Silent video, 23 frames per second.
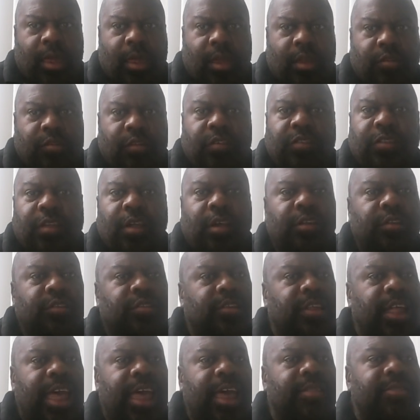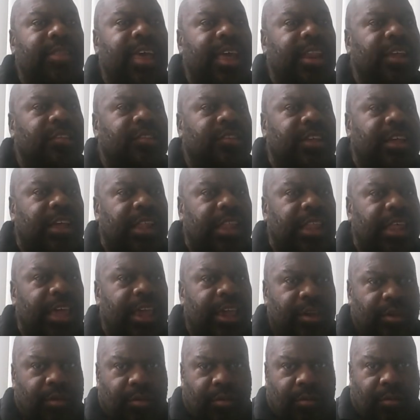just understand that it's
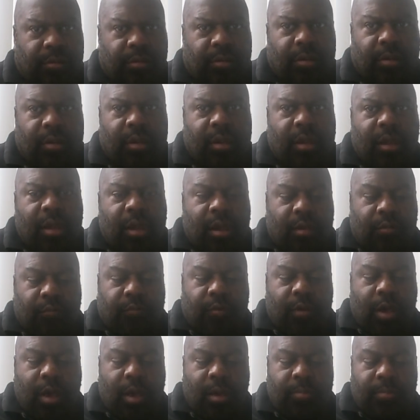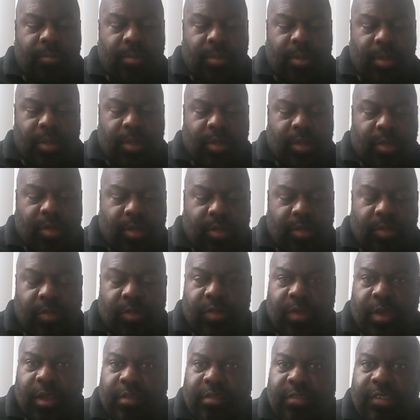clear from
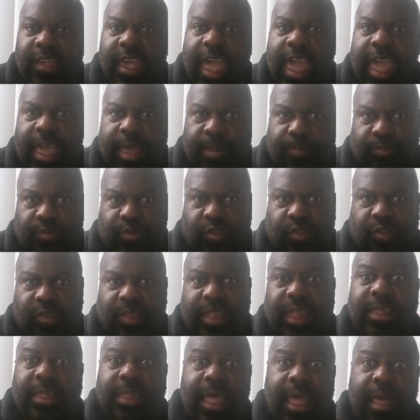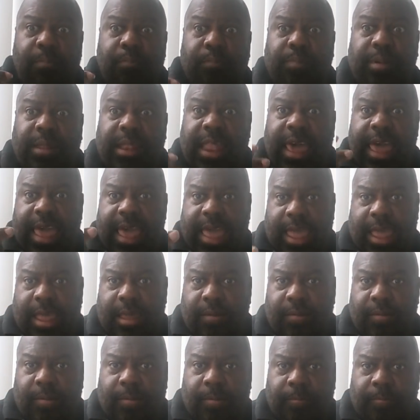the tapes that they play,
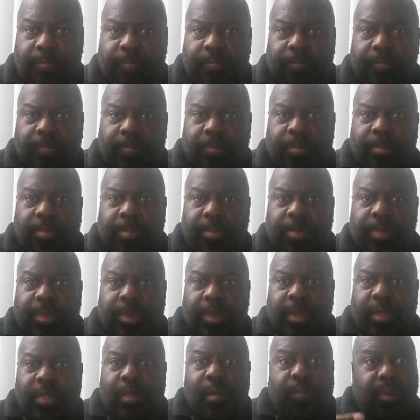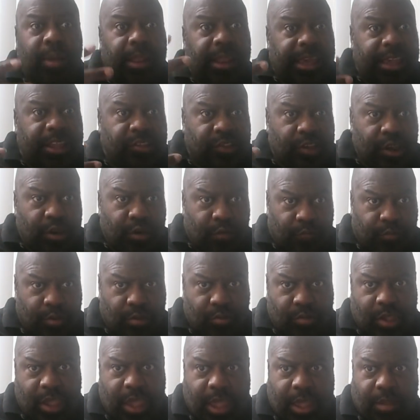the police interview
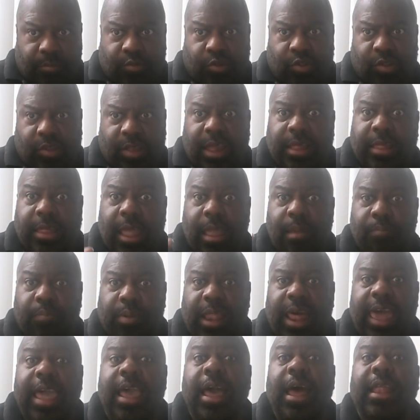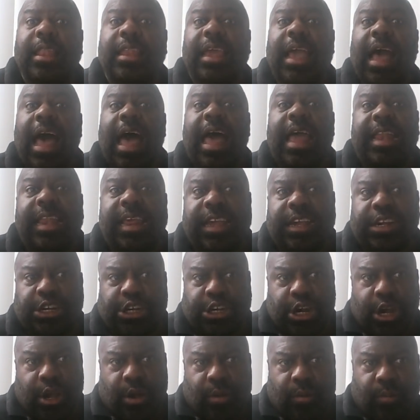tapes that they play on the ID
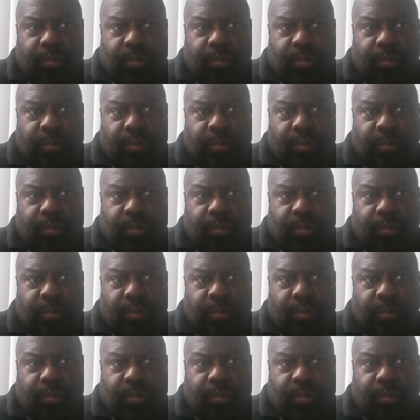show,